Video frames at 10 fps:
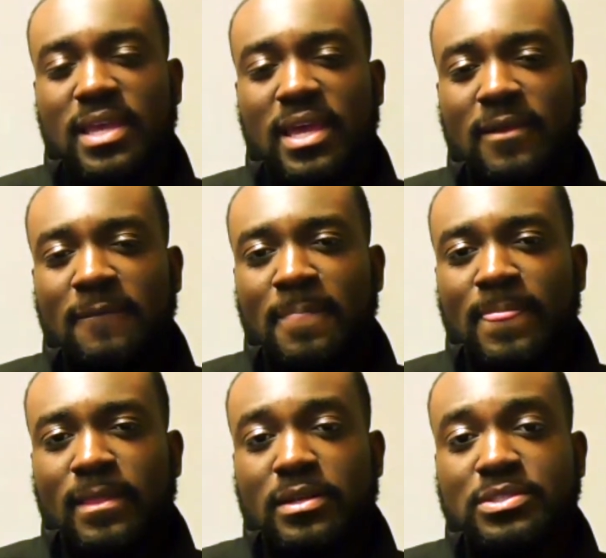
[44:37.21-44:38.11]
Like
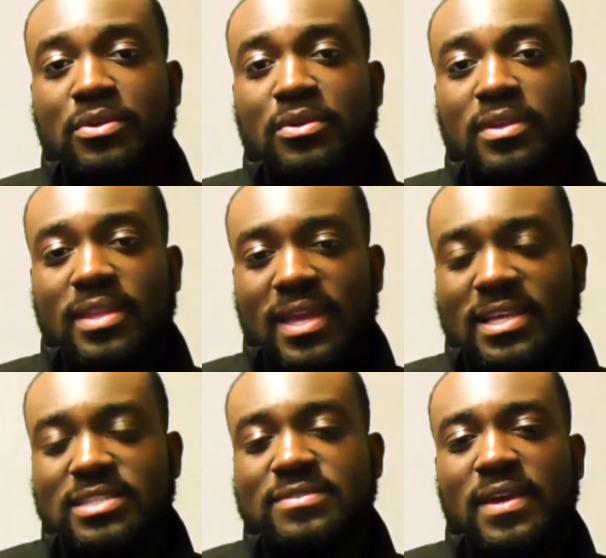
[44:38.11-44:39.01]
the scrutiny that
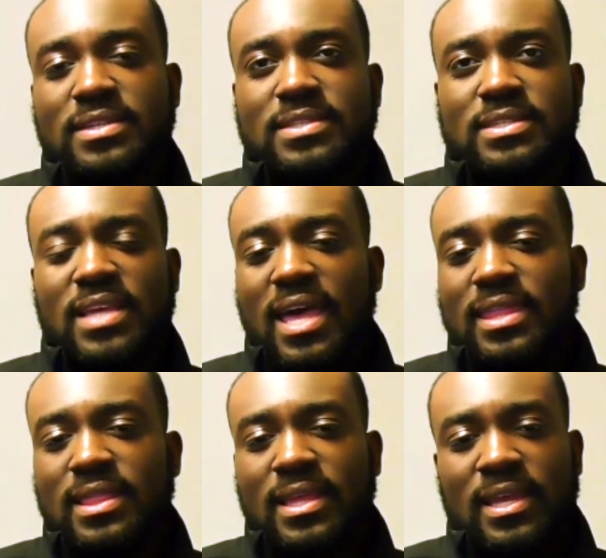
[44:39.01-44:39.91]
he's faced as an
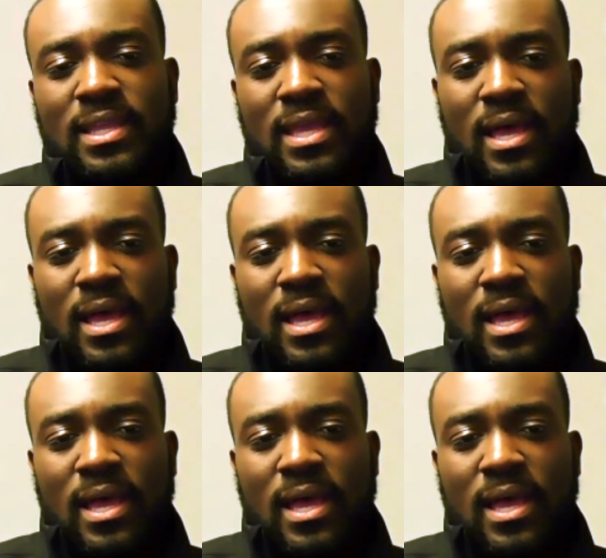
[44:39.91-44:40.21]
athlete,